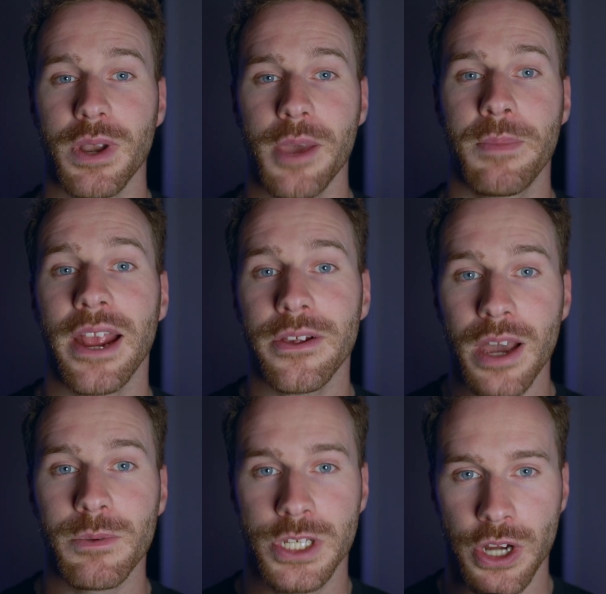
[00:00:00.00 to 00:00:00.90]
when I pair
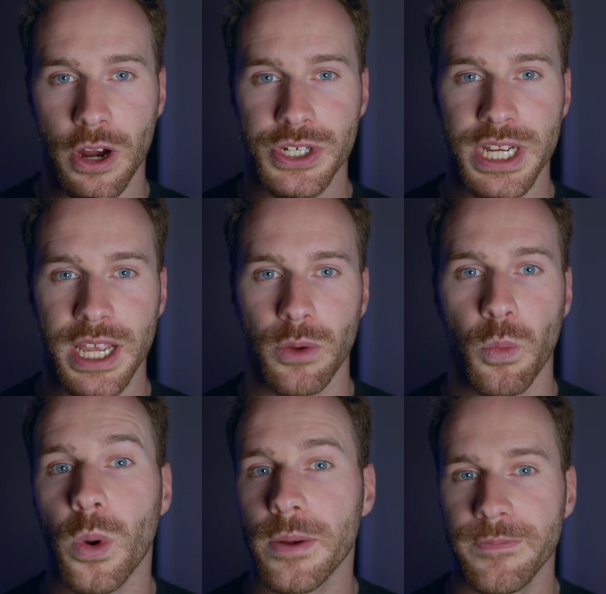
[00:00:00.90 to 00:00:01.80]
that with charging in a
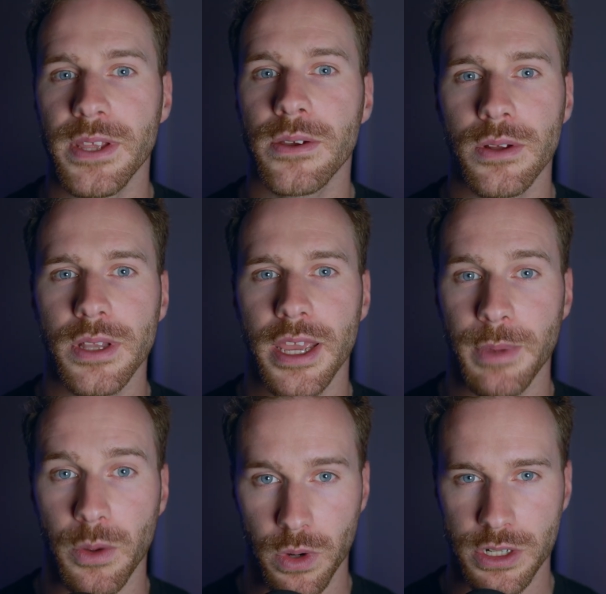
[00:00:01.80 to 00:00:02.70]
warm vehicle like
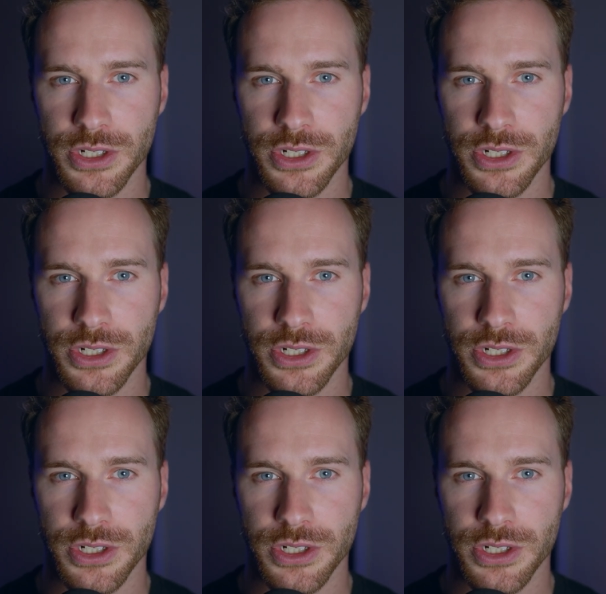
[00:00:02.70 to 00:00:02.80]
my work